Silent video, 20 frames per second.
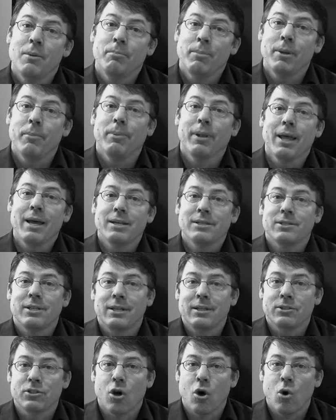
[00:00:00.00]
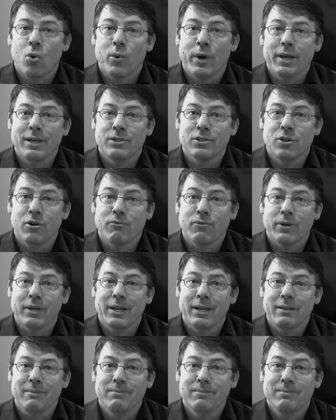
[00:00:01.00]
Be blessed. And as always, don't
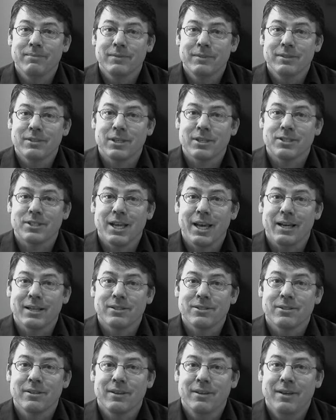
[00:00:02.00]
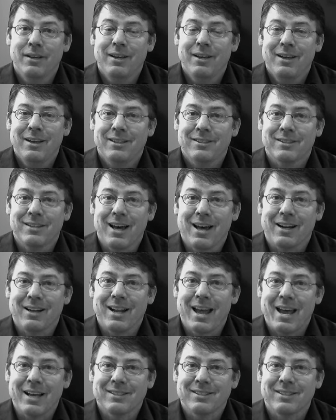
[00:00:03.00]
forget, success is not
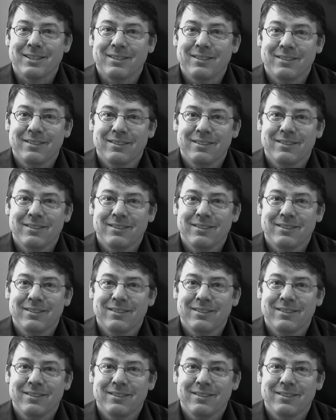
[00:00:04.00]
an accident.